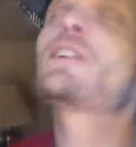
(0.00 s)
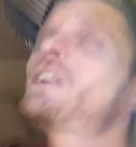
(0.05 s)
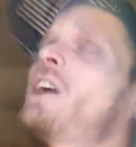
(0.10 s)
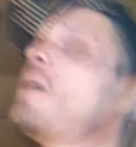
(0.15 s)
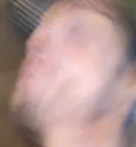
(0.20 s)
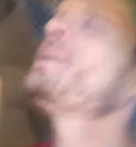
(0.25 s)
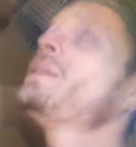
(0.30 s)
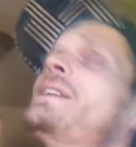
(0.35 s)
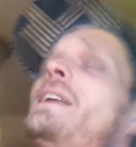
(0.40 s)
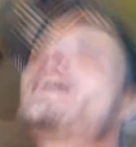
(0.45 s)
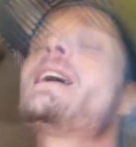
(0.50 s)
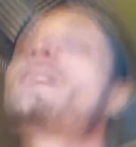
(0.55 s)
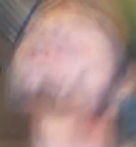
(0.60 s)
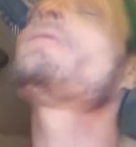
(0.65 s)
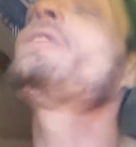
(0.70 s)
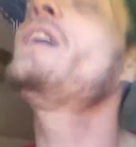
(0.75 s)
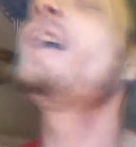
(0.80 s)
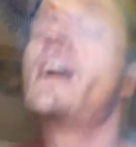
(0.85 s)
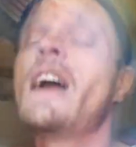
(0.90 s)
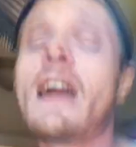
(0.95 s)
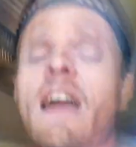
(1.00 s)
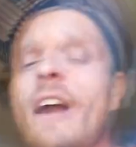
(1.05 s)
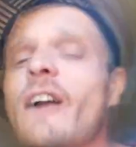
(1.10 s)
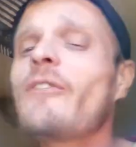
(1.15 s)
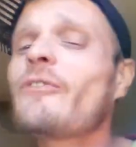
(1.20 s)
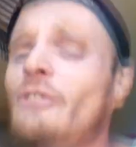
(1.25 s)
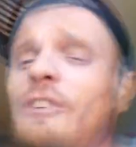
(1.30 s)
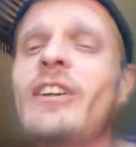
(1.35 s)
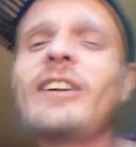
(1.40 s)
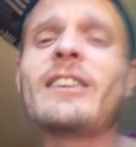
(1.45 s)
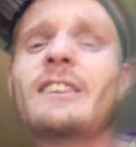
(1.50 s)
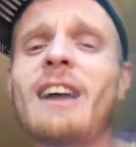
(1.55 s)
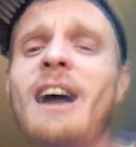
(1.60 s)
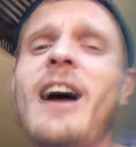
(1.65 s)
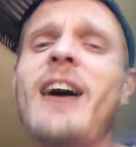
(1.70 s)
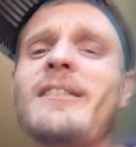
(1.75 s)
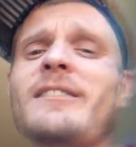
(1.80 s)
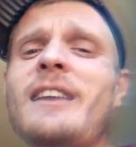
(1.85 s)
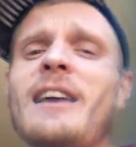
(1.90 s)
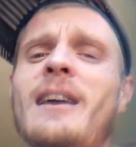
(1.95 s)
coming down every
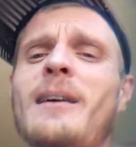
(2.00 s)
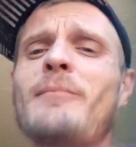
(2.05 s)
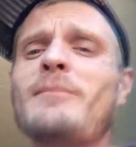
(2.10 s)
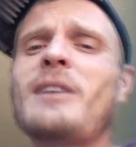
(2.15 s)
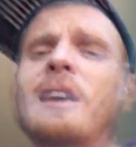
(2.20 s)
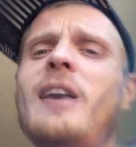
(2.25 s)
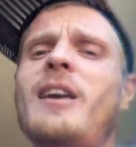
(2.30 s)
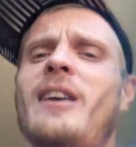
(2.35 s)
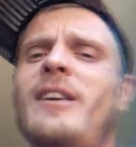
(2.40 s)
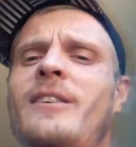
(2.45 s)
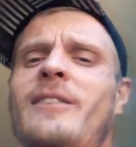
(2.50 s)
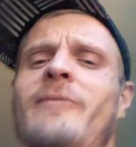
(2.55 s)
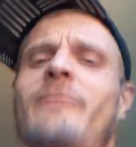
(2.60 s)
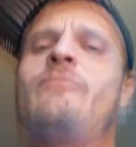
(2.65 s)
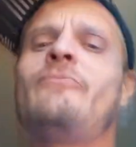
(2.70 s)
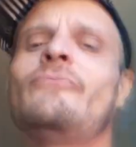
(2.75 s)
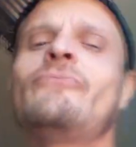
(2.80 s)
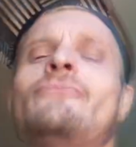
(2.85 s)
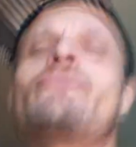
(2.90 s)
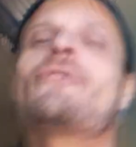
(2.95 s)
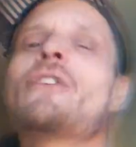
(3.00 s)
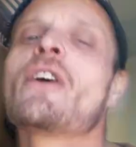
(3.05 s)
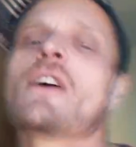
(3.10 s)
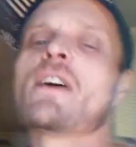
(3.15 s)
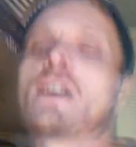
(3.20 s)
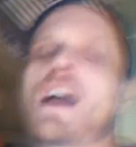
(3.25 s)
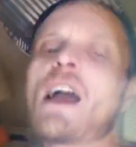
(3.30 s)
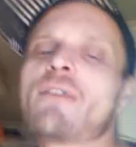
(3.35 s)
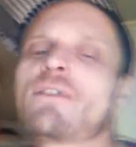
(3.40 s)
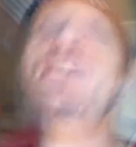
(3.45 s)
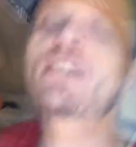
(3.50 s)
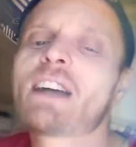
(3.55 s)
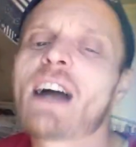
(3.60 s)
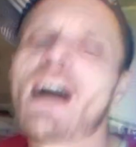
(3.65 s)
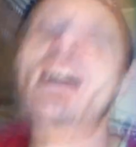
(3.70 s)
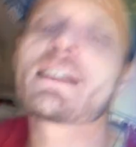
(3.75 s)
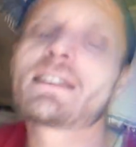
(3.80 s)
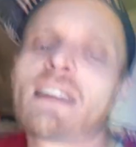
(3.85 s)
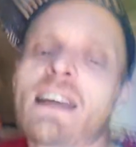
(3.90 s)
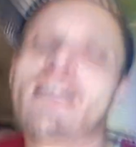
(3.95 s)
goddamn day. Every
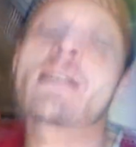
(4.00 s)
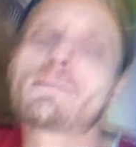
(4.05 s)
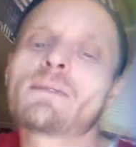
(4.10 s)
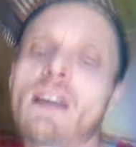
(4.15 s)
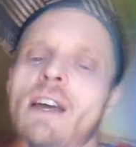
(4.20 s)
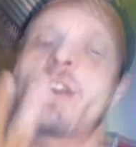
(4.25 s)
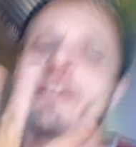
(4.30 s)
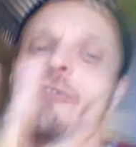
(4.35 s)
goddamn day.